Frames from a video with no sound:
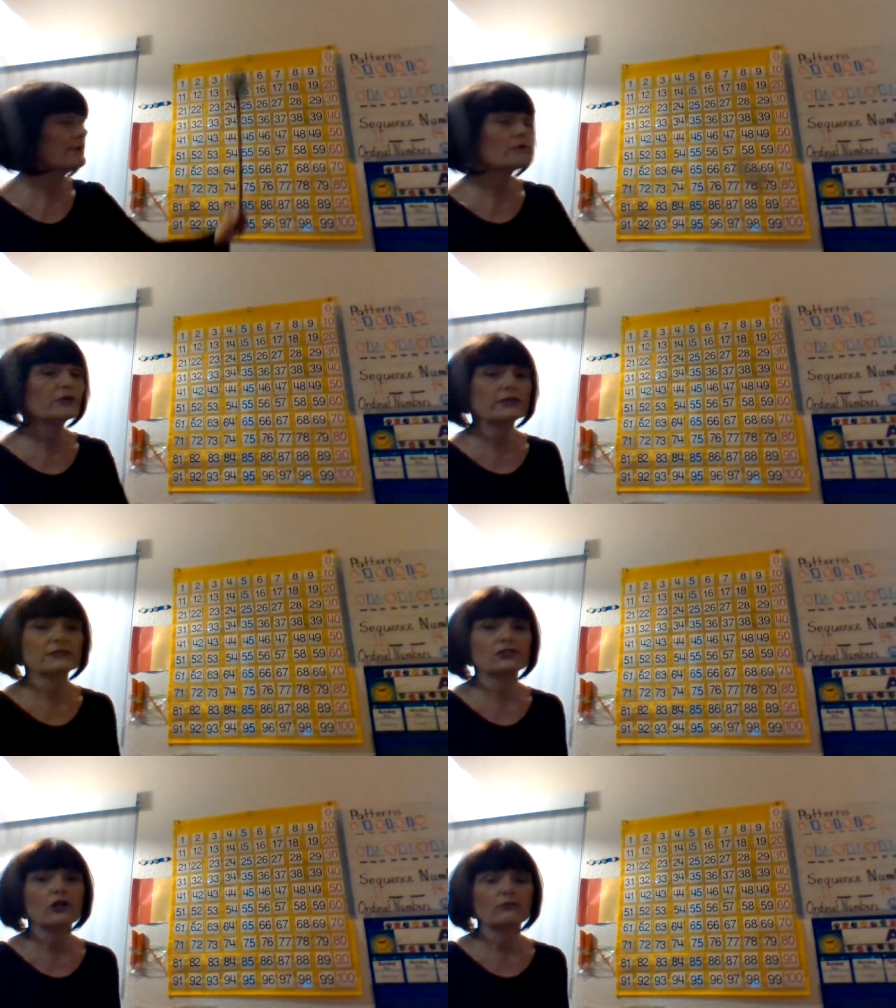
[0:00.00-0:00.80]
But we're going to
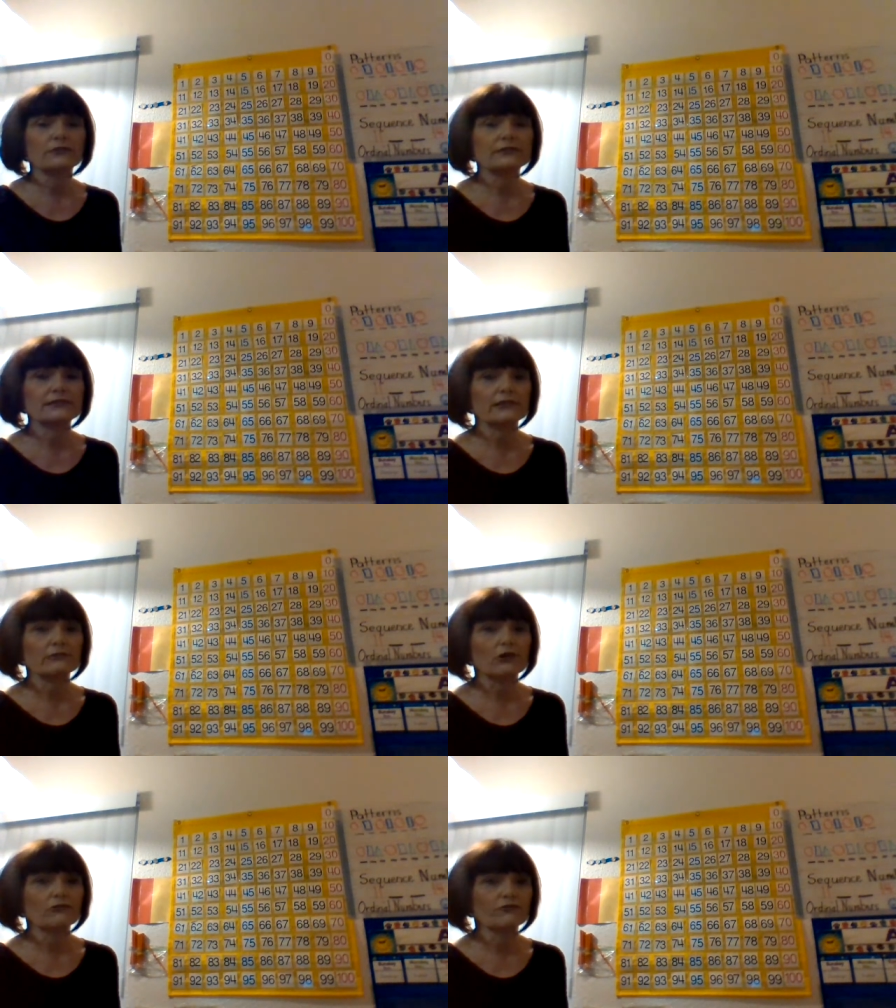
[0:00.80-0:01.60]
start with
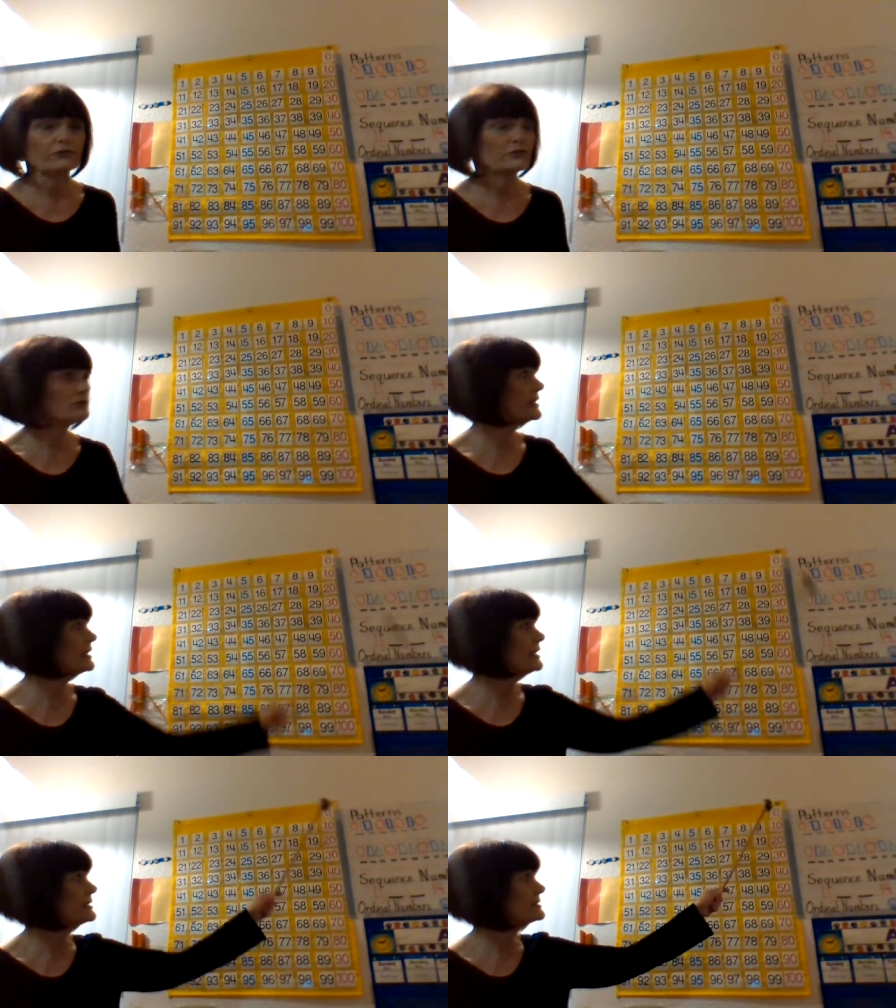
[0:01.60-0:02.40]
0 first. Ready?